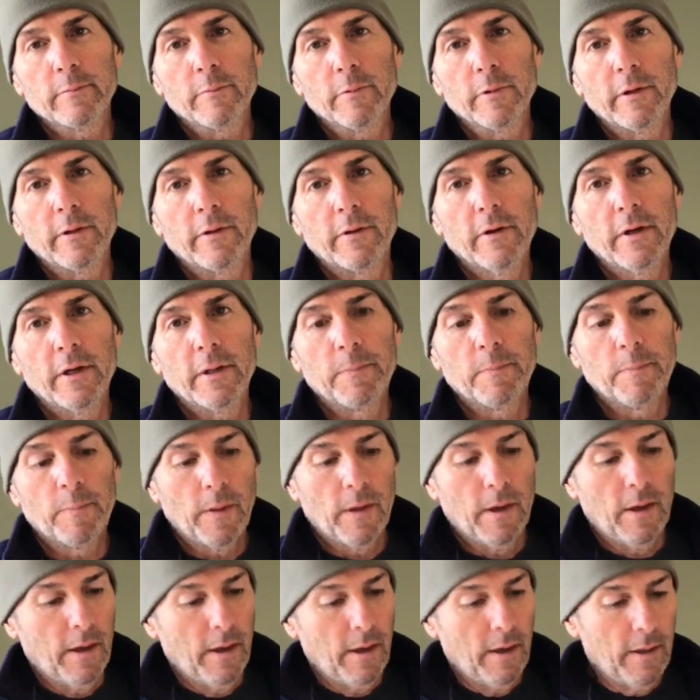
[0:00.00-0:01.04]
really good.
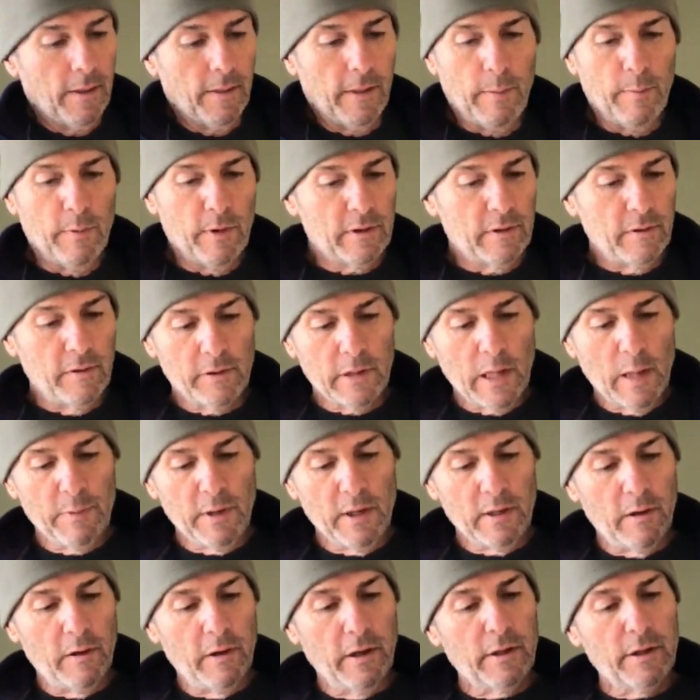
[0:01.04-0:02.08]
They must do
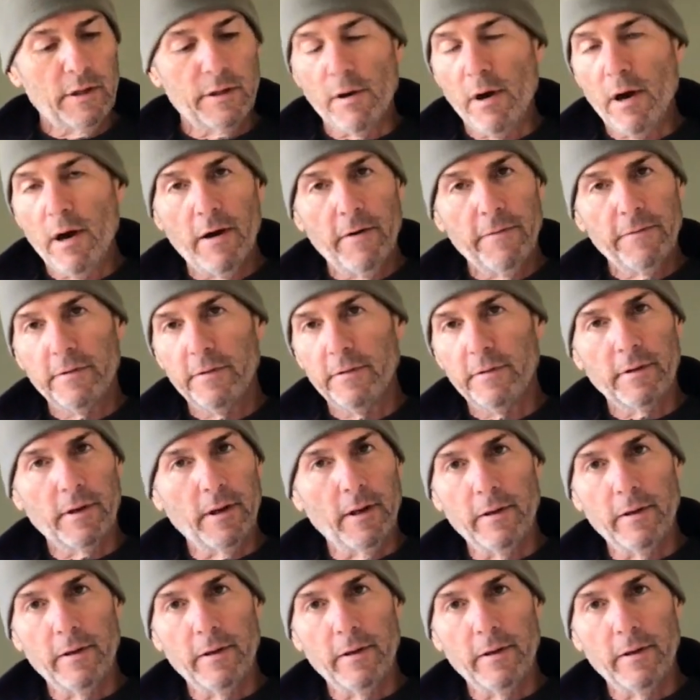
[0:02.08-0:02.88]
something to it. It's soft.